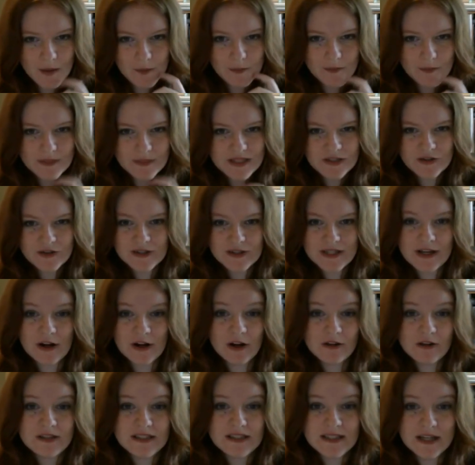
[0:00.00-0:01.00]
Mr.
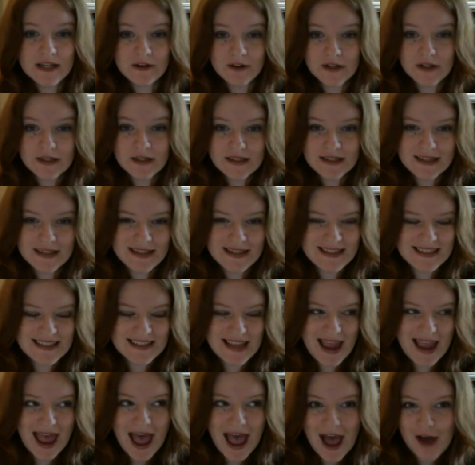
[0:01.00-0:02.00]
Zero's secret is
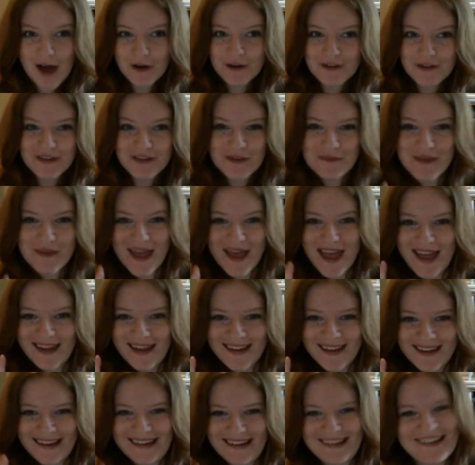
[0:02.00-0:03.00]
out of the
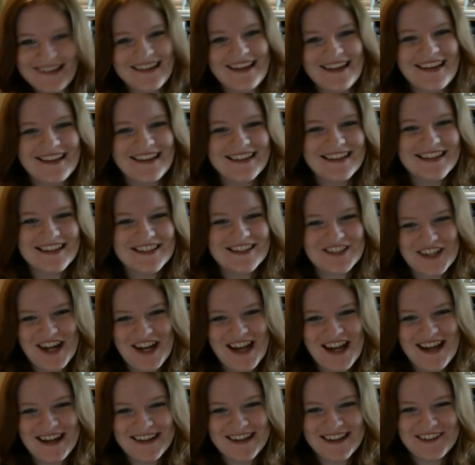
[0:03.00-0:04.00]
bag, and the
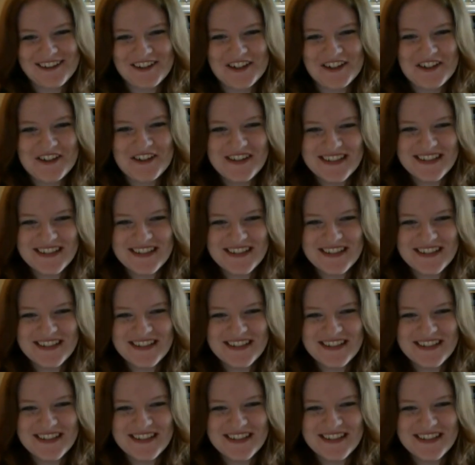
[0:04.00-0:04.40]
Straw Hat crew